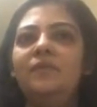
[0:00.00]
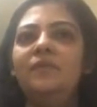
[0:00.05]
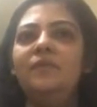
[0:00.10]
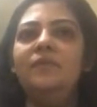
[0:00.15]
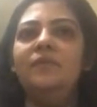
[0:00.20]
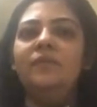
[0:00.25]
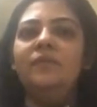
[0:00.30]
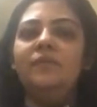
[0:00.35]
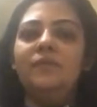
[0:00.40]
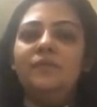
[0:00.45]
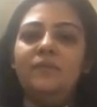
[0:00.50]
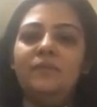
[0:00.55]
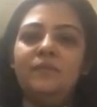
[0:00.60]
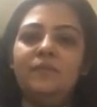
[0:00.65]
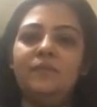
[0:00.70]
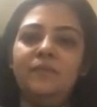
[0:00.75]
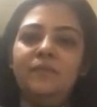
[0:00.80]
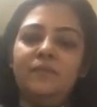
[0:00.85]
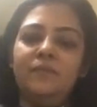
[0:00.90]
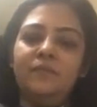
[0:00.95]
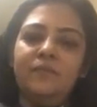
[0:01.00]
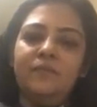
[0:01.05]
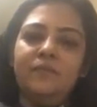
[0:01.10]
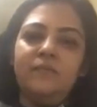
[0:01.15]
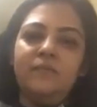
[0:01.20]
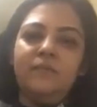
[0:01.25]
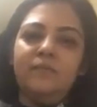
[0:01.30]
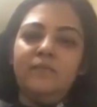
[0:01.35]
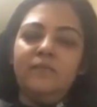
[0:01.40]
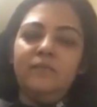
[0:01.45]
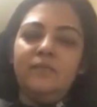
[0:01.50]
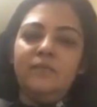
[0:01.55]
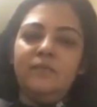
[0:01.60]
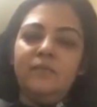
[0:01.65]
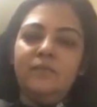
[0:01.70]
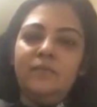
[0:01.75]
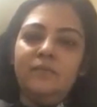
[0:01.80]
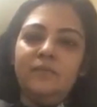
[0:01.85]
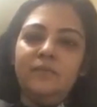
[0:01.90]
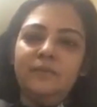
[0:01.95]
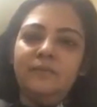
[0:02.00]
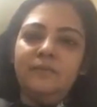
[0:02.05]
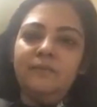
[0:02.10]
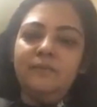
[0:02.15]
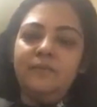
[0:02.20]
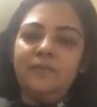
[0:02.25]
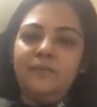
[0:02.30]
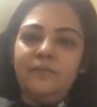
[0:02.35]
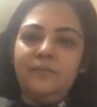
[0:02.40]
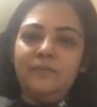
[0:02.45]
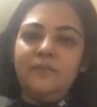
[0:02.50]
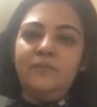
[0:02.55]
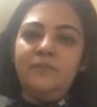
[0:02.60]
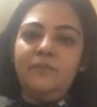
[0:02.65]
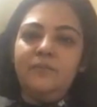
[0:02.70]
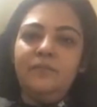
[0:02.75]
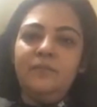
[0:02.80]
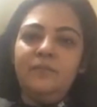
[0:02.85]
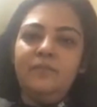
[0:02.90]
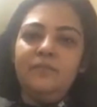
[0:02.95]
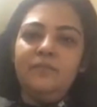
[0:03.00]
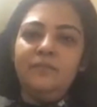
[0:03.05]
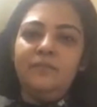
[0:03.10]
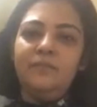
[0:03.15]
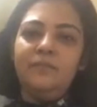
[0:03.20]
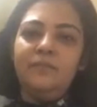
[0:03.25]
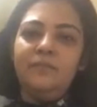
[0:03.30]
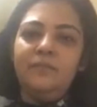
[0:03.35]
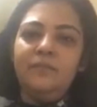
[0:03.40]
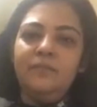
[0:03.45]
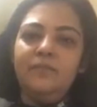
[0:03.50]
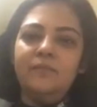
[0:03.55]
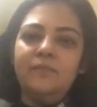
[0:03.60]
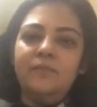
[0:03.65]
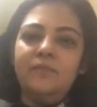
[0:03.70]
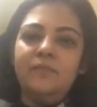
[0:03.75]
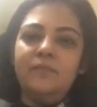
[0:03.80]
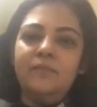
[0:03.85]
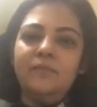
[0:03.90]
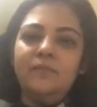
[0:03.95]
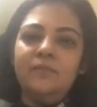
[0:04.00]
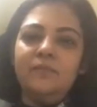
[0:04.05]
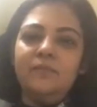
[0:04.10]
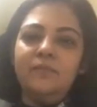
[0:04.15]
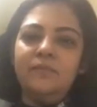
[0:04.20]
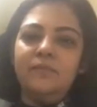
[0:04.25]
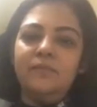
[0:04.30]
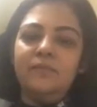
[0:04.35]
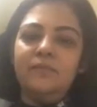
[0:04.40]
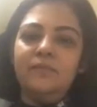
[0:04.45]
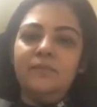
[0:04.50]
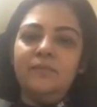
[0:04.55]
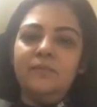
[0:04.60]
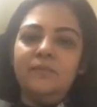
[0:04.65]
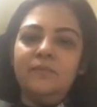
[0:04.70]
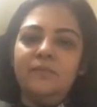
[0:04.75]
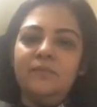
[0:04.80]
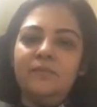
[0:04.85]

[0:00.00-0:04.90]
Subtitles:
The person shown says nothing.